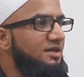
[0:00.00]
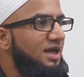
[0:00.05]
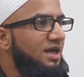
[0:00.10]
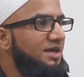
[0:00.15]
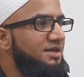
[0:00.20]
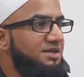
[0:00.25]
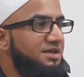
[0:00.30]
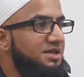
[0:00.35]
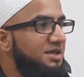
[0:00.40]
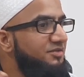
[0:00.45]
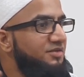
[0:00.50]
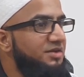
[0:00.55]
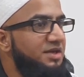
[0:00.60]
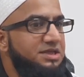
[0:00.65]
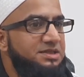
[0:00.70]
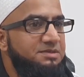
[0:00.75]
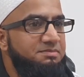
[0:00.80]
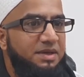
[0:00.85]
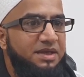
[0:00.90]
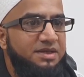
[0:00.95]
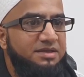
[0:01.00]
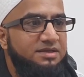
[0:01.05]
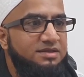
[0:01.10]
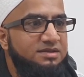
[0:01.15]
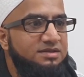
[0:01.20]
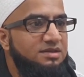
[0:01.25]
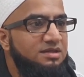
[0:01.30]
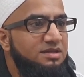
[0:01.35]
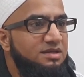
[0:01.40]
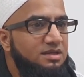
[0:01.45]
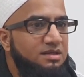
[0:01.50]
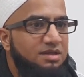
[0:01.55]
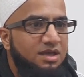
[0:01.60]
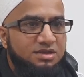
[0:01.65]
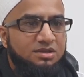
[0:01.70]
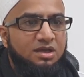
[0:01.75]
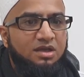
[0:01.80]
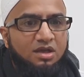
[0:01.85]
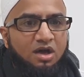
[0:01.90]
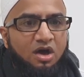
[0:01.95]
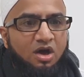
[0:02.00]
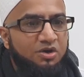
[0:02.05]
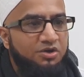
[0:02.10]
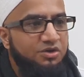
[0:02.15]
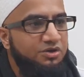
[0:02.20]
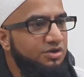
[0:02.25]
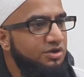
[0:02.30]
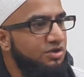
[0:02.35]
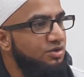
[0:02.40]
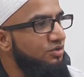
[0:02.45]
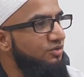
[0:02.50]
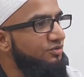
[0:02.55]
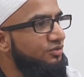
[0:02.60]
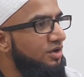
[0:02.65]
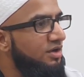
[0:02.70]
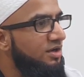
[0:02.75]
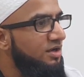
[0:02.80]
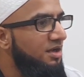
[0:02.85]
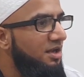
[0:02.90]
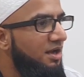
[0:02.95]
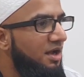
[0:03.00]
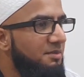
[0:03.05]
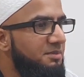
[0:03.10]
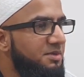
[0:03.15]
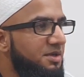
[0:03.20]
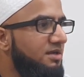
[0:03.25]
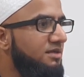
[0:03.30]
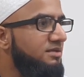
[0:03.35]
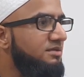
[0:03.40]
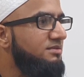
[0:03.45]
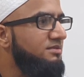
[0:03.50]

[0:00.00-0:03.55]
I didn't even expect this. That's Allah honoring you, you've got a karama.